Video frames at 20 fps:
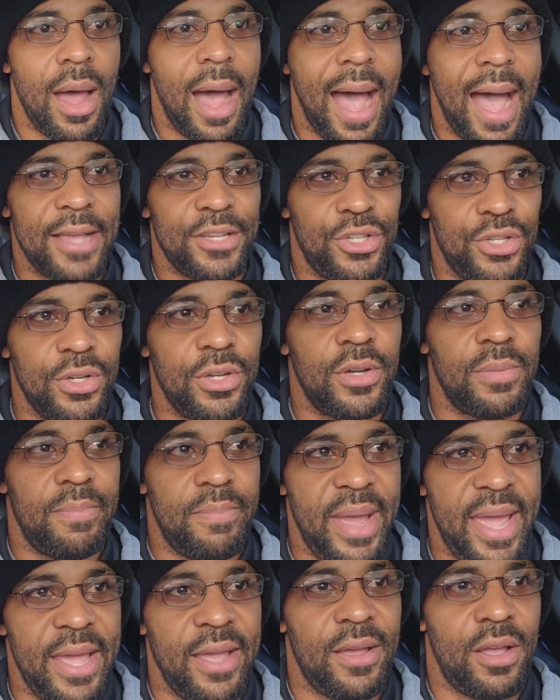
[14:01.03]
I should
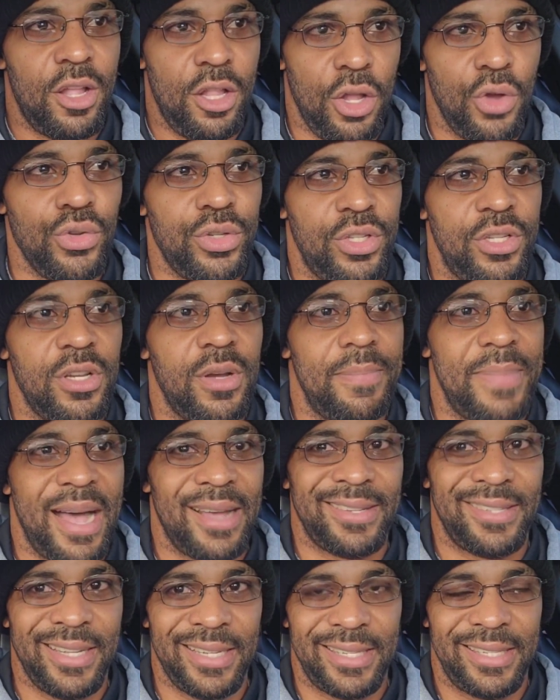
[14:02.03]
make close to
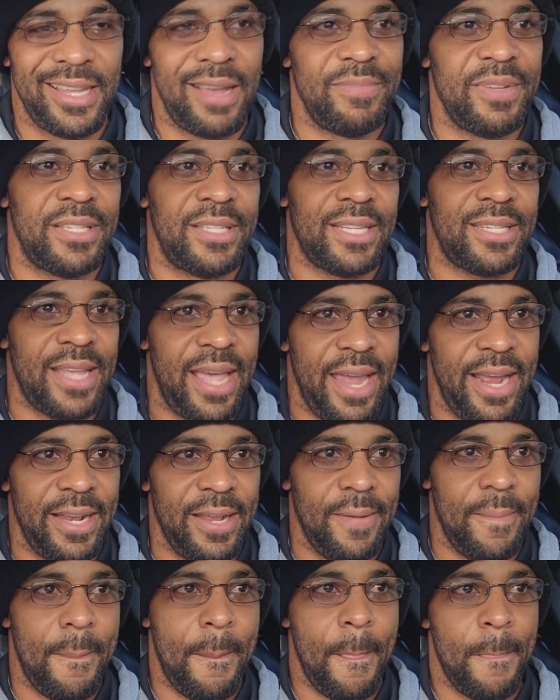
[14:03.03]
about 670,
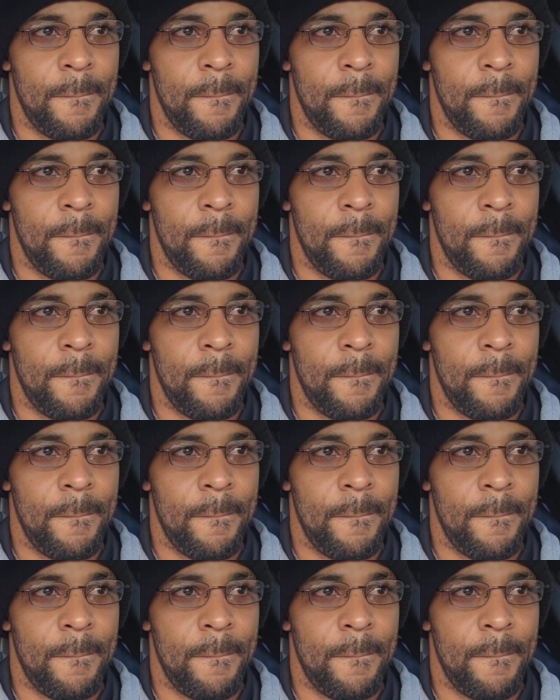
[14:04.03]
680.